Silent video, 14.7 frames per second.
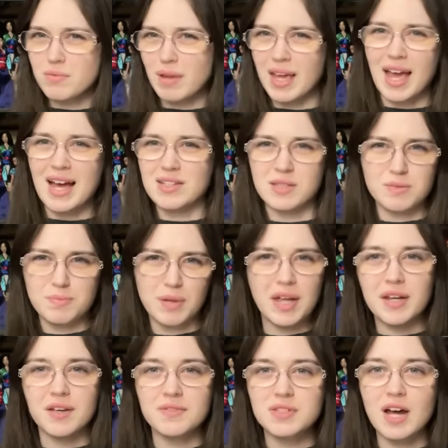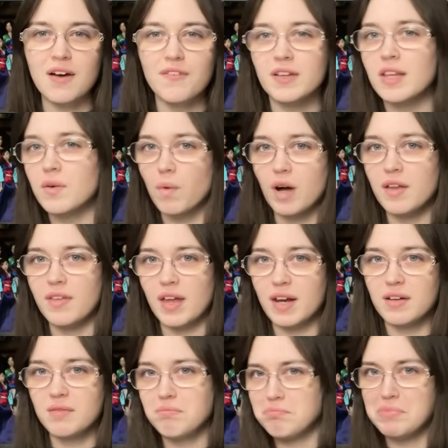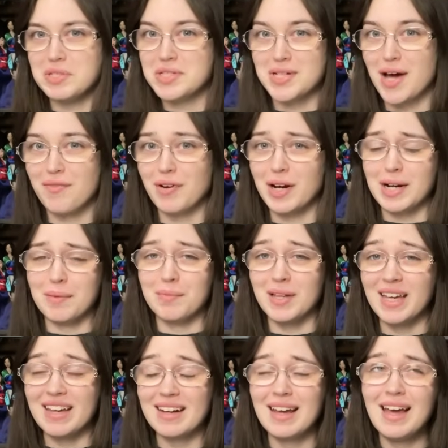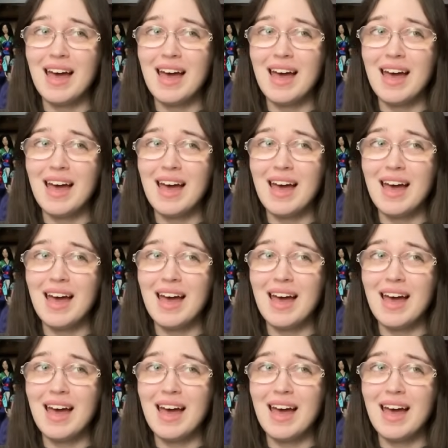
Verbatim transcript: like has plenty of stuff, and then one that is not very complete.